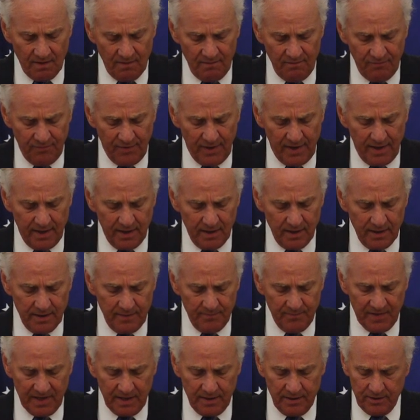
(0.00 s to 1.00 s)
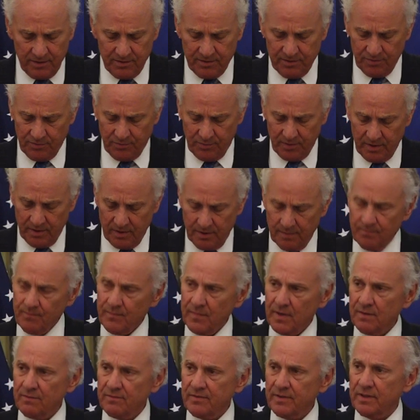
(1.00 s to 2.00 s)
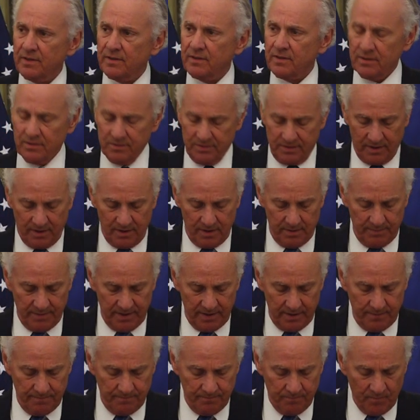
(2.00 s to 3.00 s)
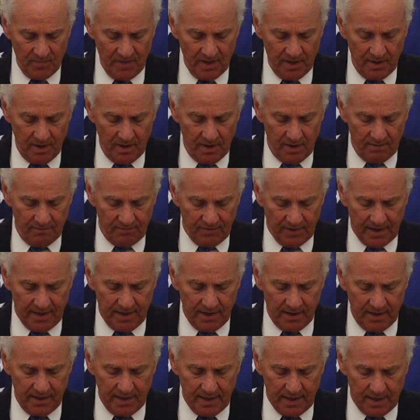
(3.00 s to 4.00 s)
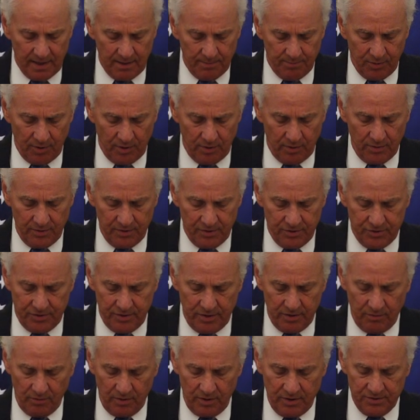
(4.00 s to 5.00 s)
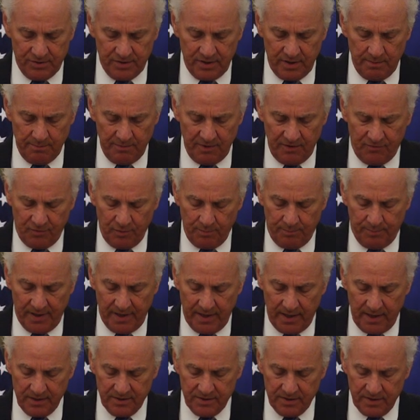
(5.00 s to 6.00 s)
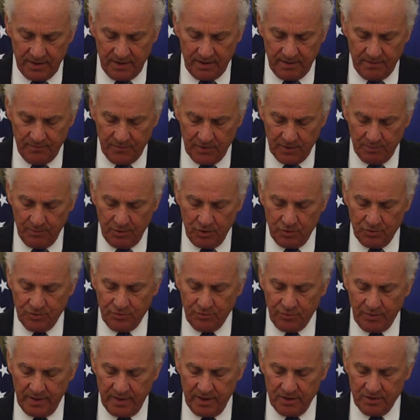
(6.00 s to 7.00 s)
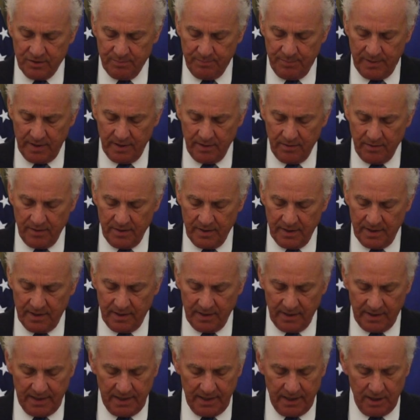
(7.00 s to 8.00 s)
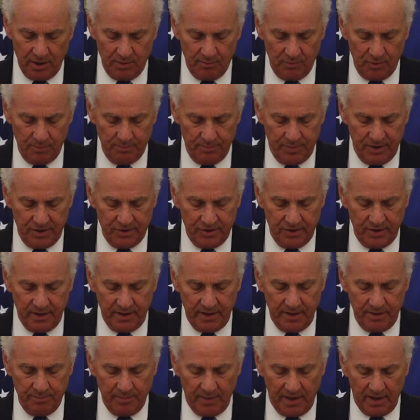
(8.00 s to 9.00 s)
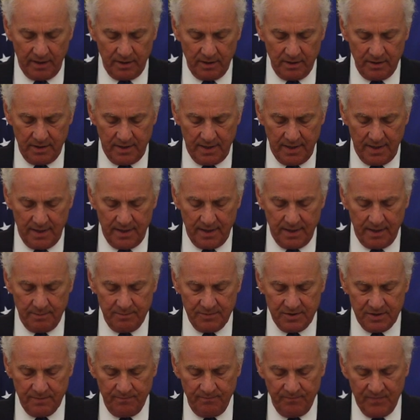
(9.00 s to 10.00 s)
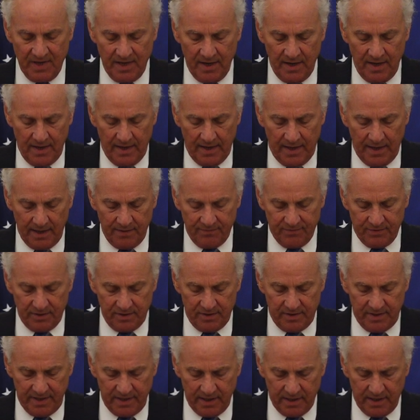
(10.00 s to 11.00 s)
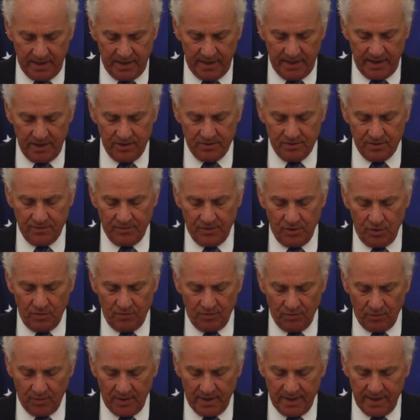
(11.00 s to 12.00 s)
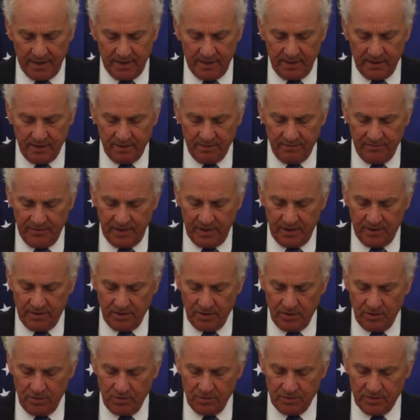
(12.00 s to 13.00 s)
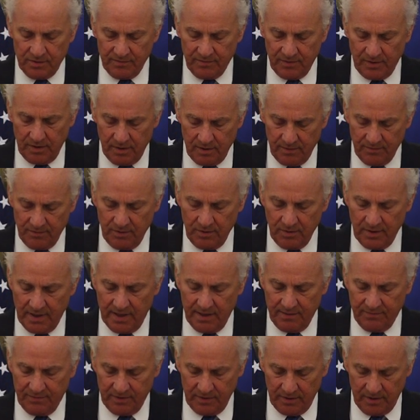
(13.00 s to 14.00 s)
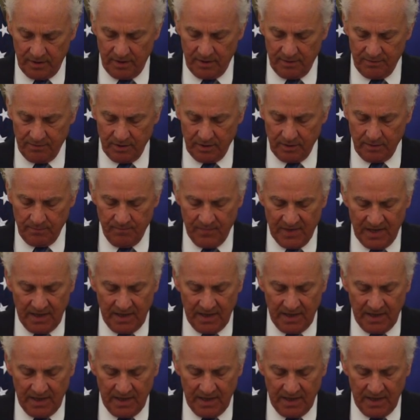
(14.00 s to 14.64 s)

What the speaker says: Finally, and this is where my vetoes come in. Finally, I applaud the General Assembly for passing the most transparent and accountable budget in modern times. After decades of overriding the vetoes of governor after governor,